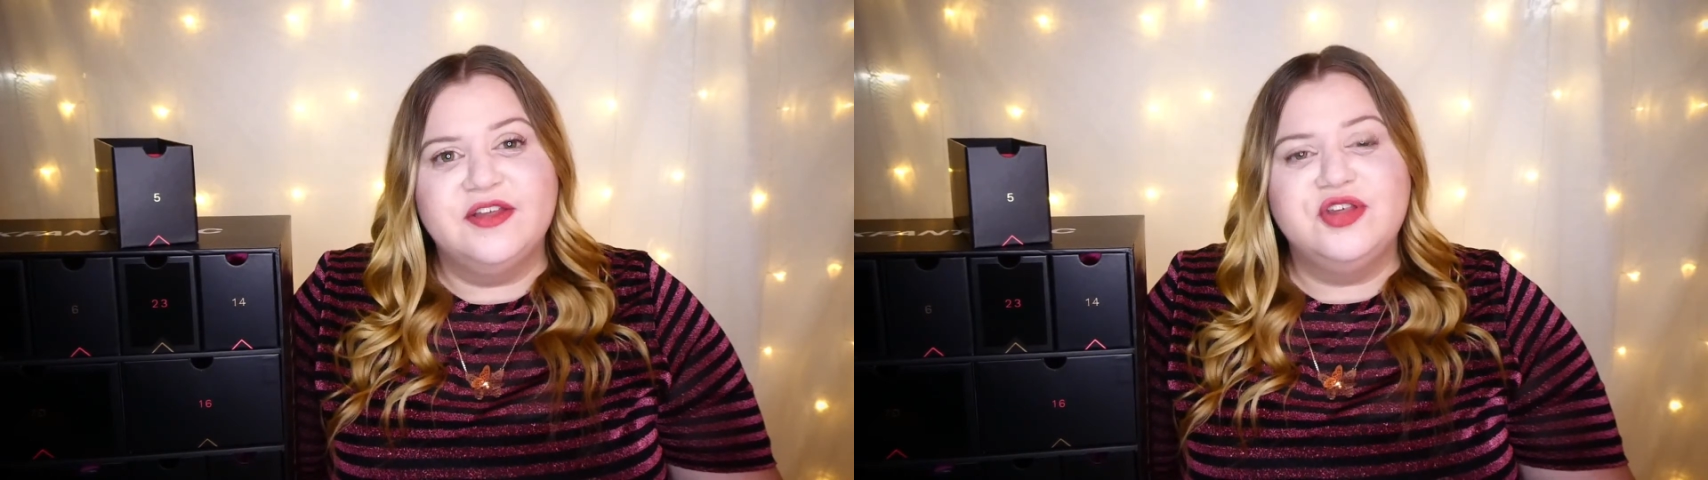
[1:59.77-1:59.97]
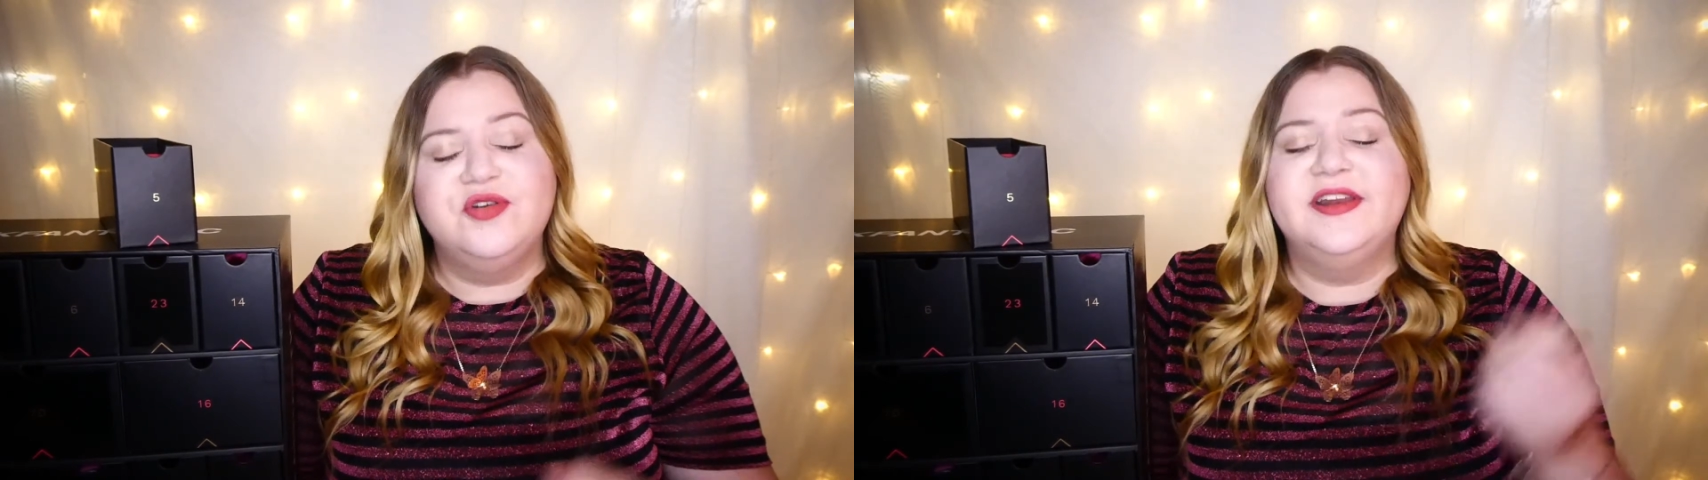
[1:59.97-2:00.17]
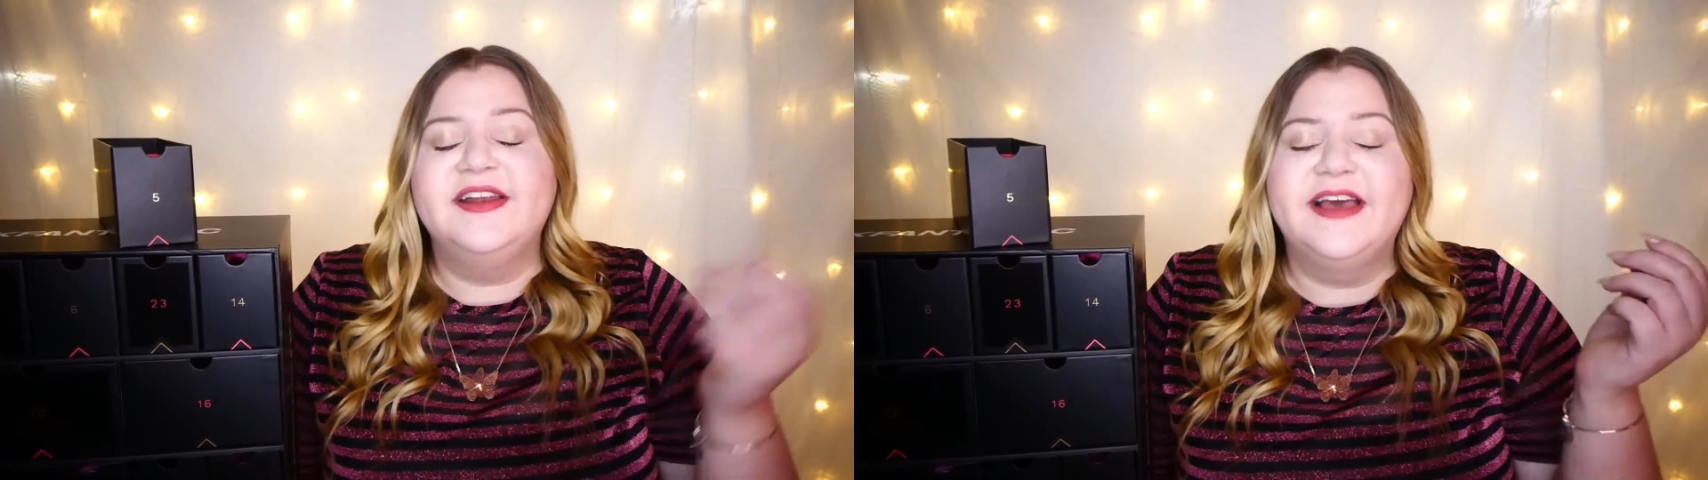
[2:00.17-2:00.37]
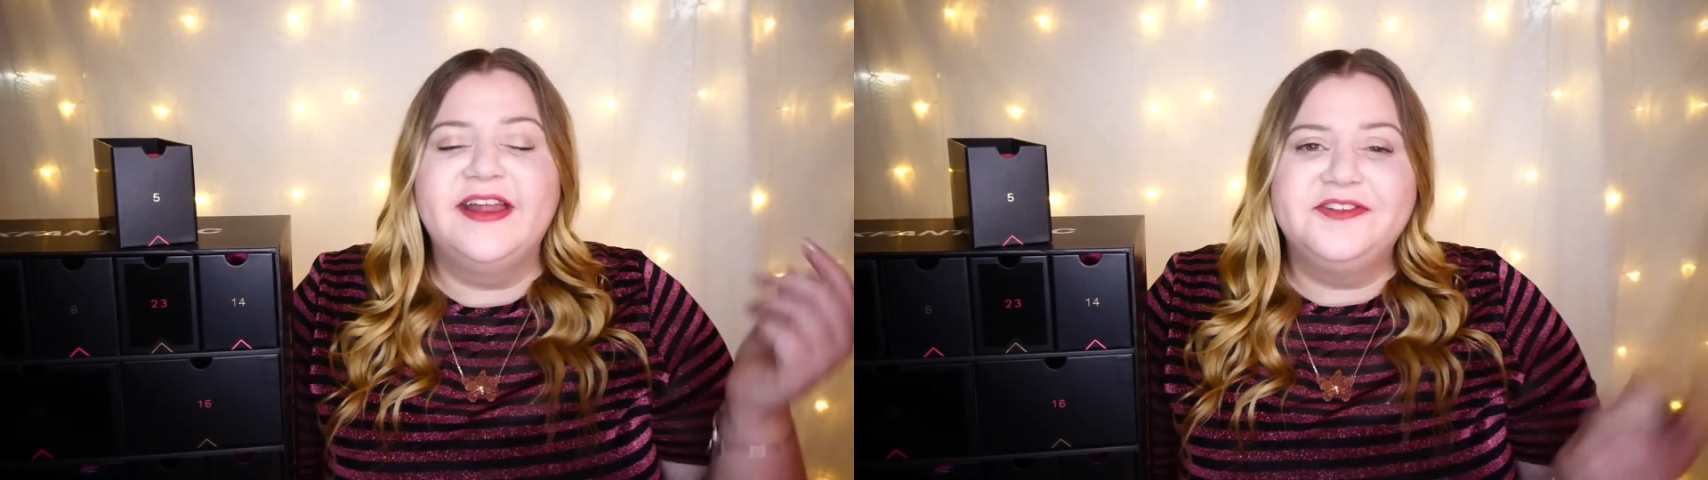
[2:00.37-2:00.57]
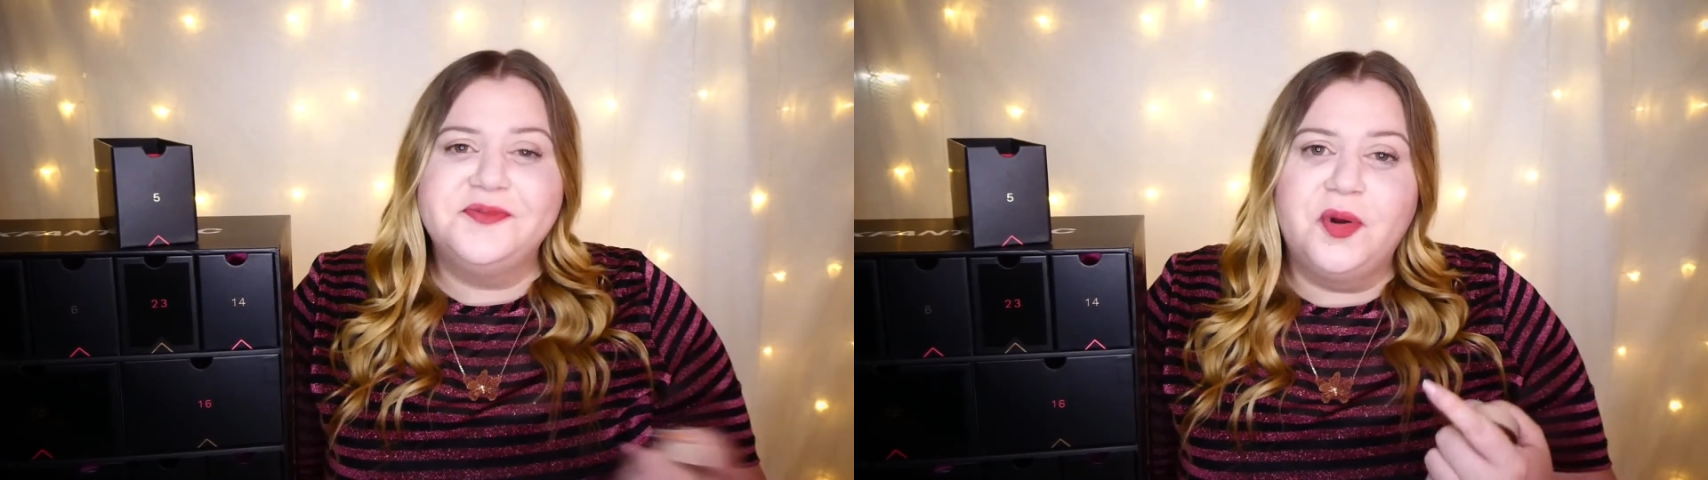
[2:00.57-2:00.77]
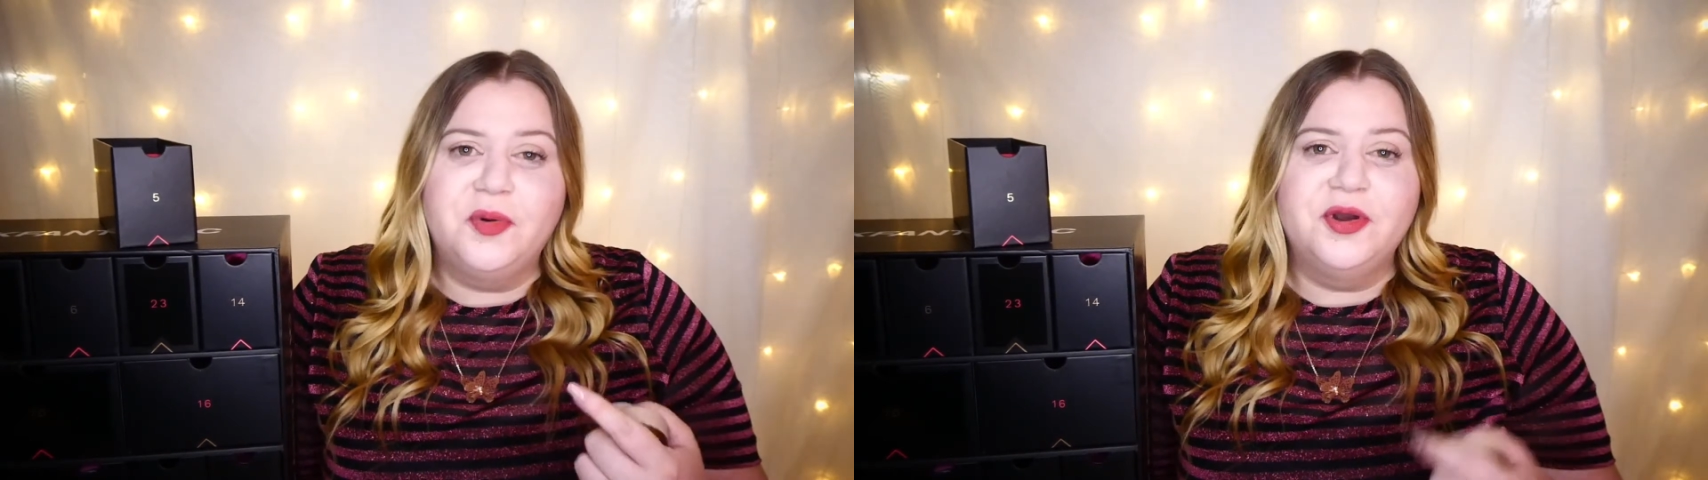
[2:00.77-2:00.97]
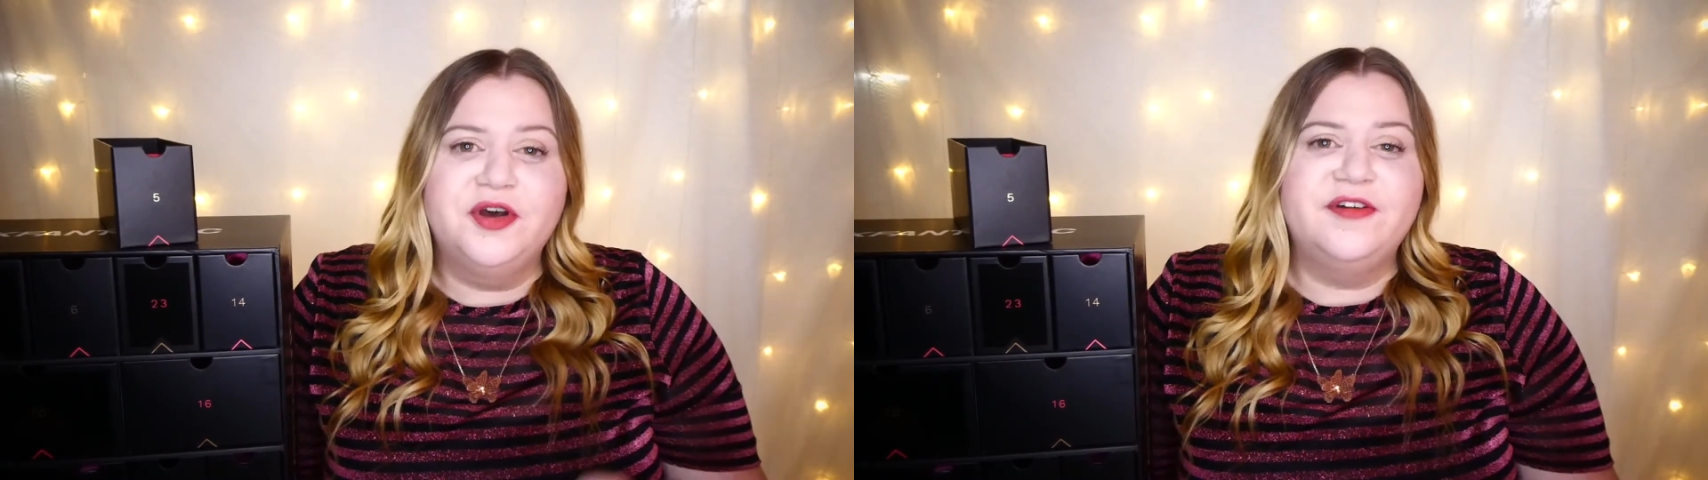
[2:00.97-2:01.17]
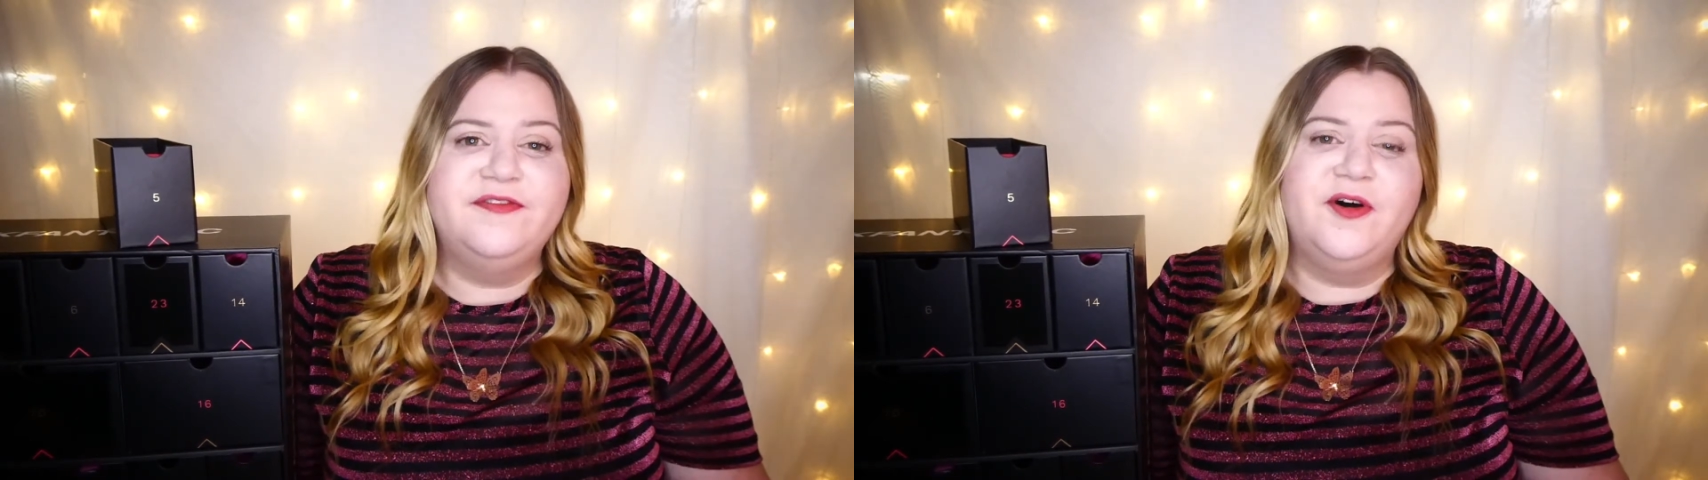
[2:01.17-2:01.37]
Tune in again
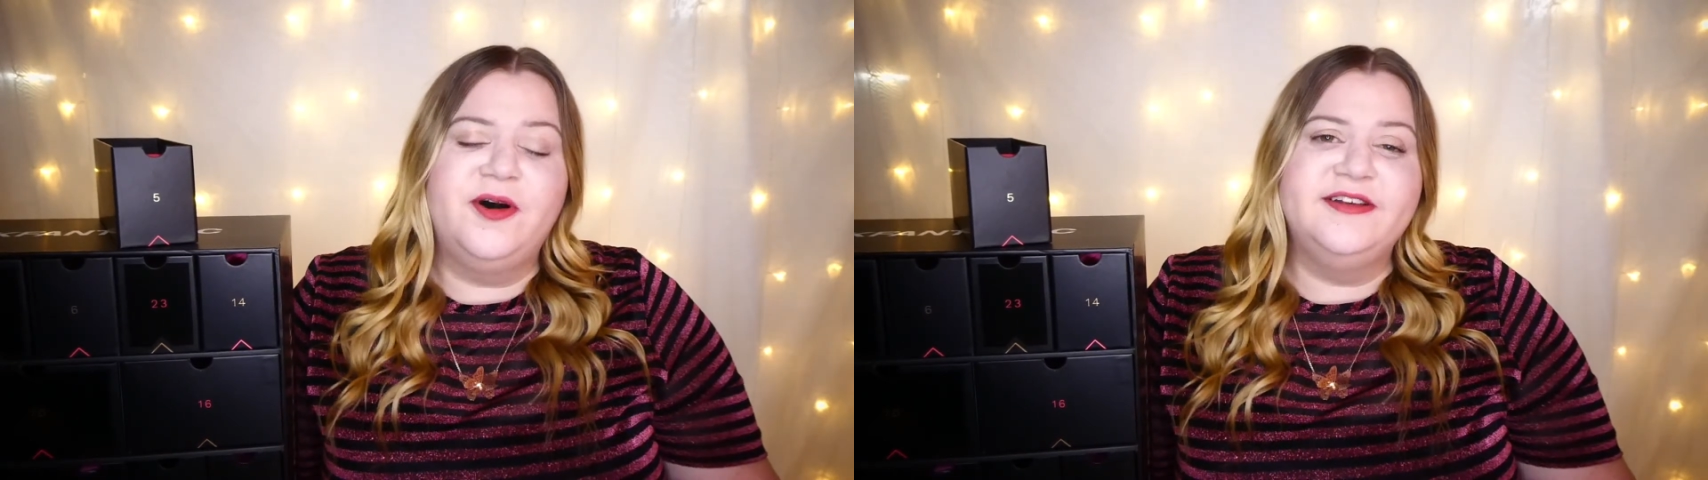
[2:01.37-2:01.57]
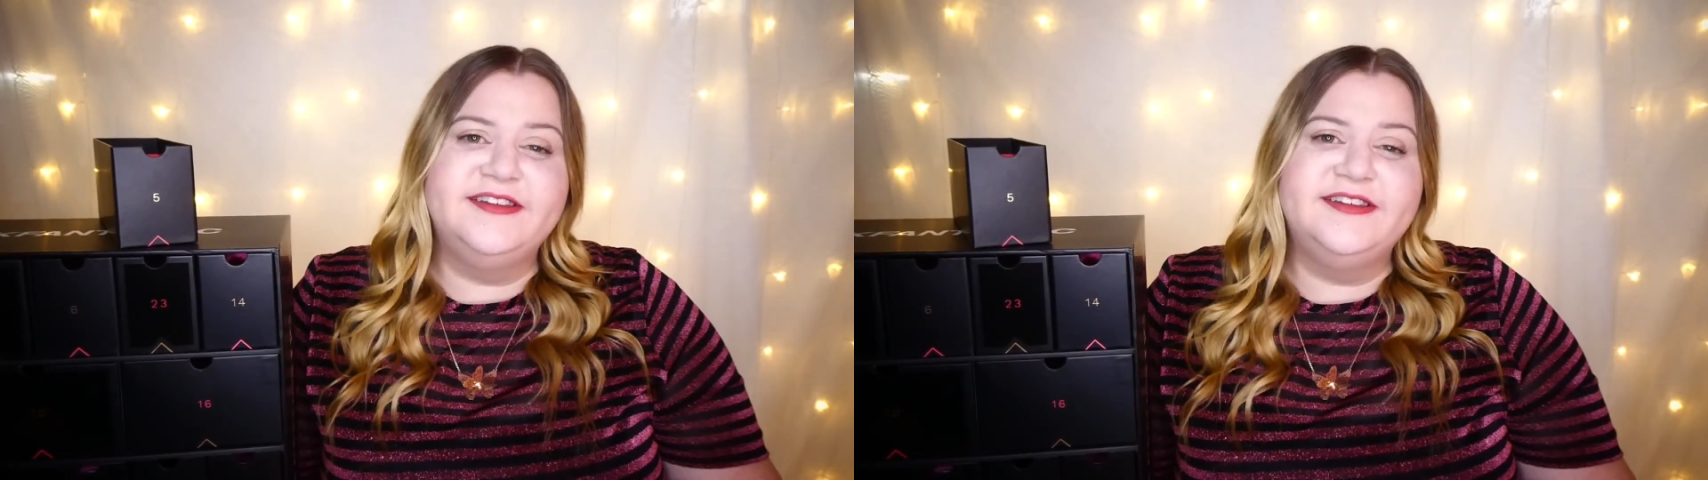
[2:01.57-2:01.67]
tomorrow for